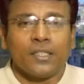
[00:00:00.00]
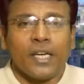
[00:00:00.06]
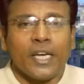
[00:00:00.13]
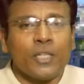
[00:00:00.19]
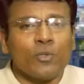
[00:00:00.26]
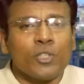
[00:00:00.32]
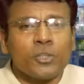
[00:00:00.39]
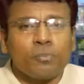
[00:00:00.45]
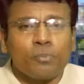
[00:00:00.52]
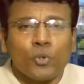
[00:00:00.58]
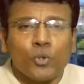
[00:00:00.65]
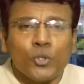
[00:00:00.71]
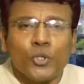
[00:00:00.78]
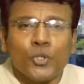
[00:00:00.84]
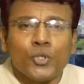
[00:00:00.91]
and was
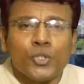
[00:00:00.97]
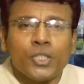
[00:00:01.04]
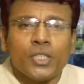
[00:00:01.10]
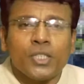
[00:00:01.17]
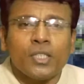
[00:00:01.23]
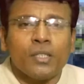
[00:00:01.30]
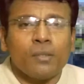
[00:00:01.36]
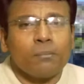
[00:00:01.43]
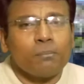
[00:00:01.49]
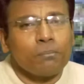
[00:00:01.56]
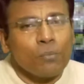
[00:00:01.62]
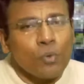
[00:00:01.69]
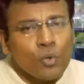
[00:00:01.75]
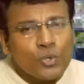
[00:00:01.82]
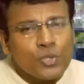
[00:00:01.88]

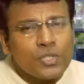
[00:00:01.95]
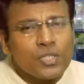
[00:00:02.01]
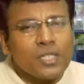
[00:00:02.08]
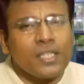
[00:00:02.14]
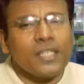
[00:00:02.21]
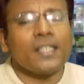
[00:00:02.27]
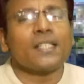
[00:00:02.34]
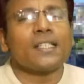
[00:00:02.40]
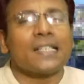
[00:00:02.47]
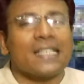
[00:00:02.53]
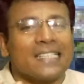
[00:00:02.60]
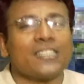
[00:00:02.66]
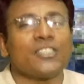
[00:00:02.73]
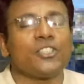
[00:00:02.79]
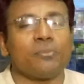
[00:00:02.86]
producing mostly
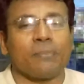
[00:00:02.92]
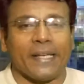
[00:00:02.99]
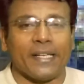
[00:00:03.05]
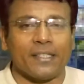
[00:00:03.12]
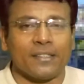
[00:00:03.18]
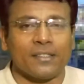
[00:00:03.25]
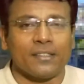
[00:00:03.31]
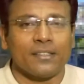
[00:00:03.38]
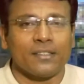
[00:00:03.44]
clergymen.